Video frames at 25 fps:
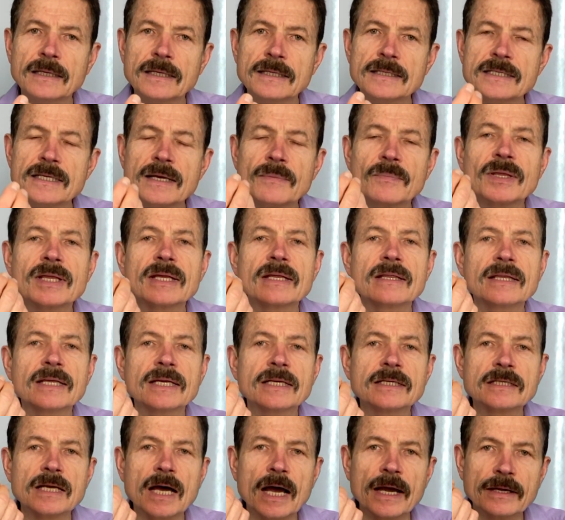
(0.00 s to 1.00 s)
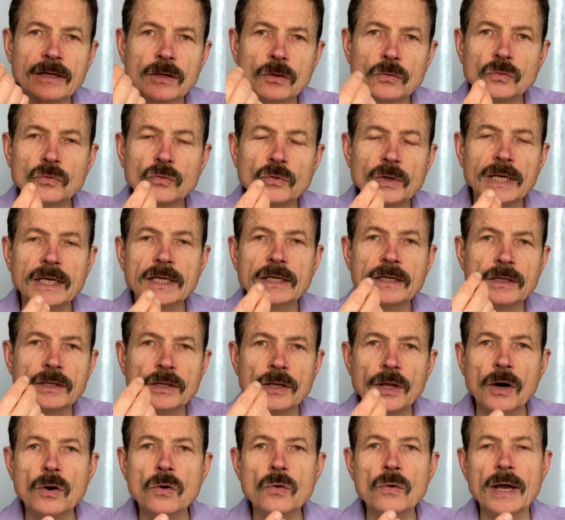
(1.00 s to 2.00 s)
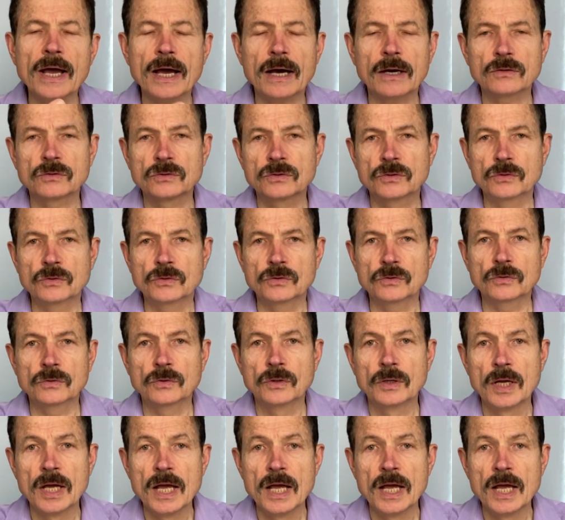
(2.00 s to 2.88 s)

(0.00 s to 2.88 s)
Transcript: and some of the things I don't really know how to do.